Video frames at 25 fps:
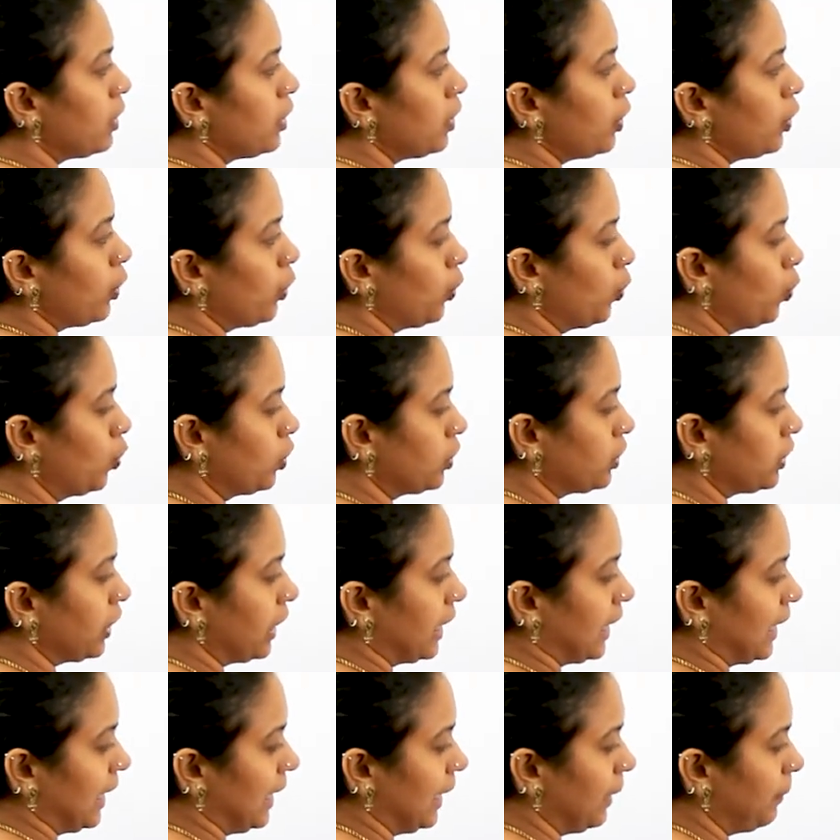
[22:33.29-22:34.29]
root
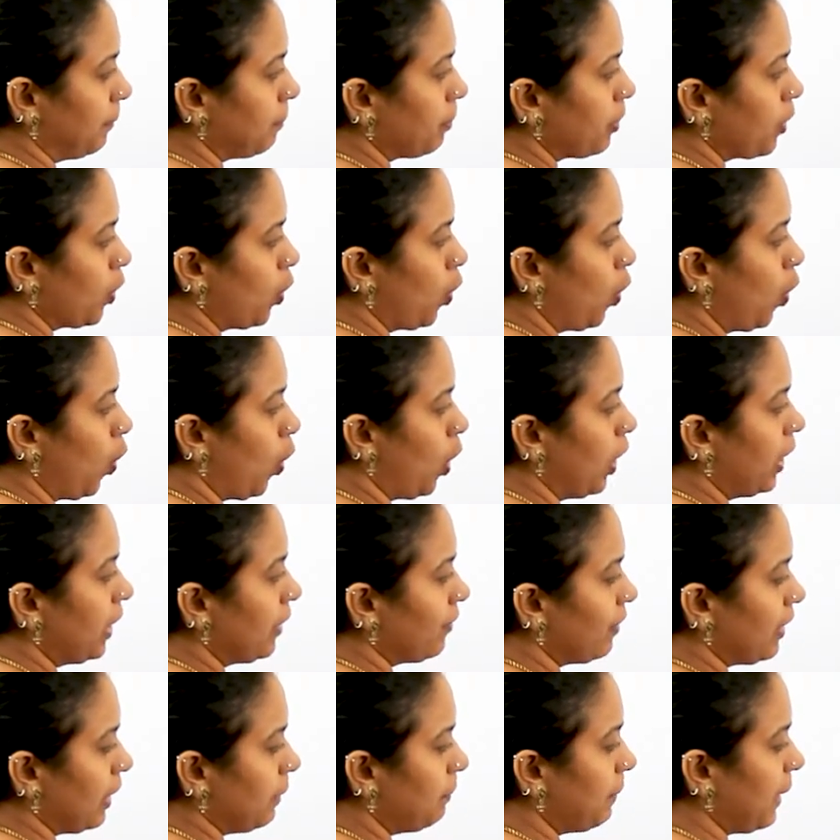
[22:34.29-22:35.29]
3 whole
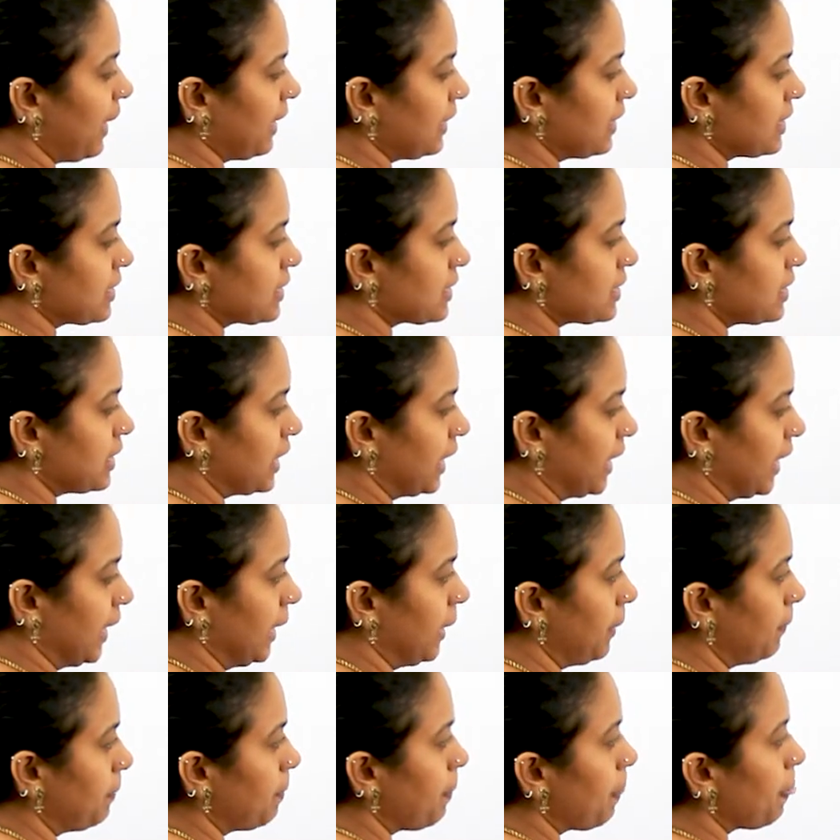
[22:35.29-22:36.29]
divided by this
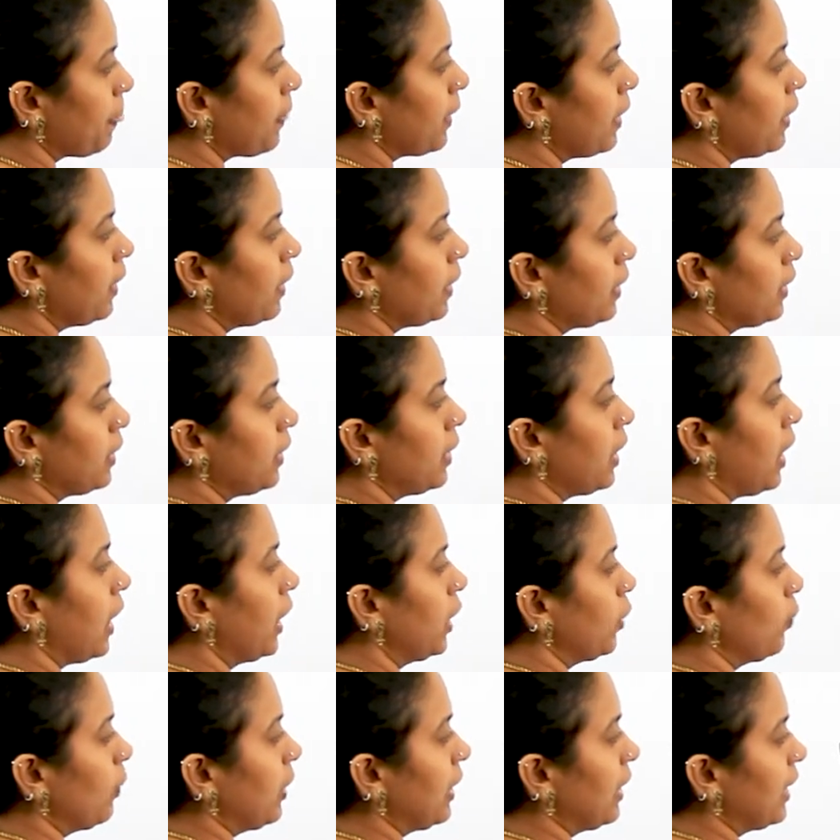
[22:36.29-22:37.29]
3. Here
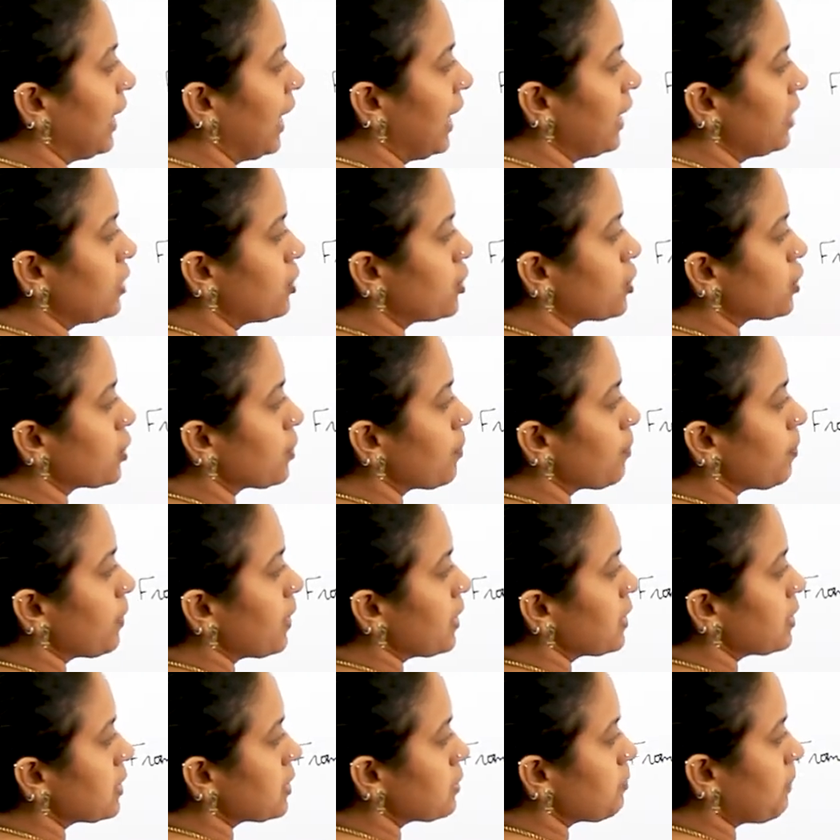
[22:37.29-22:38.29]
you will get
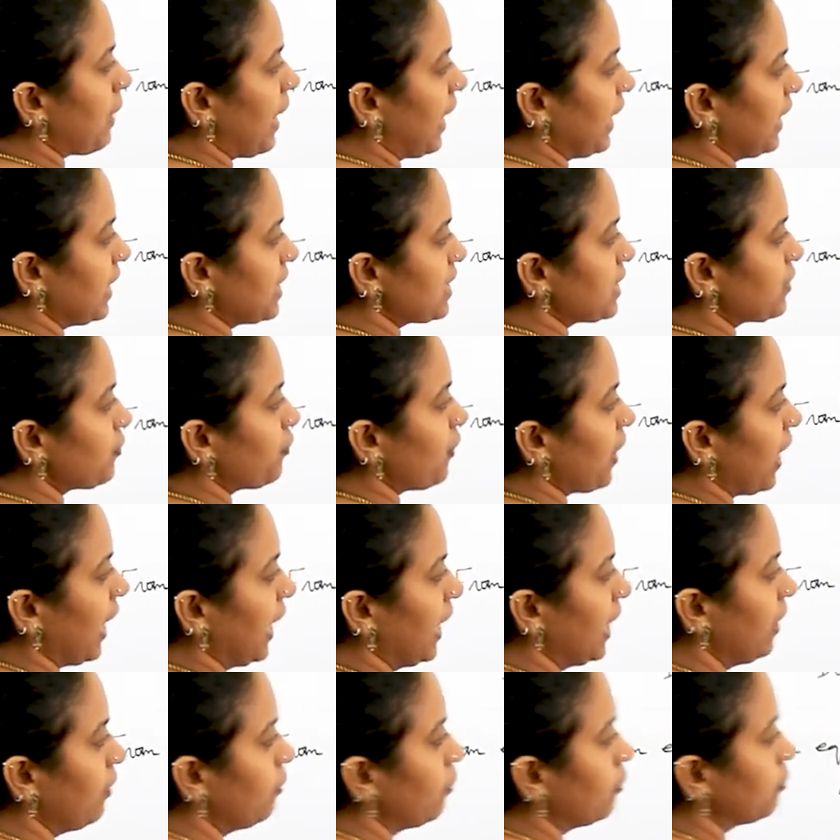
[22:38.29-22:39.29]
is minus
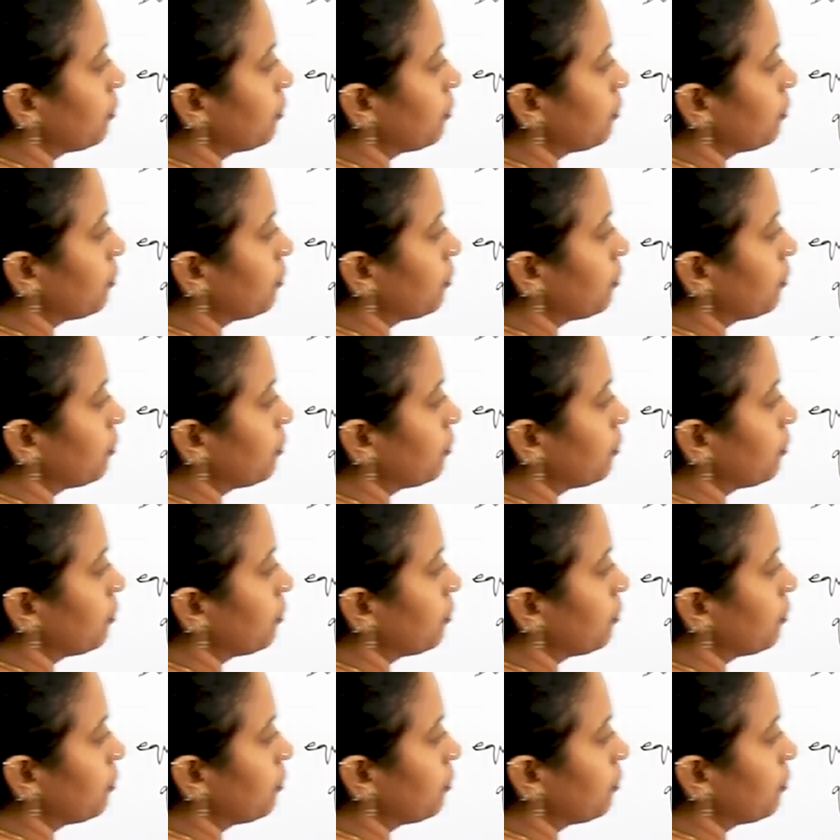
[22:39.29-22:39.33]
5.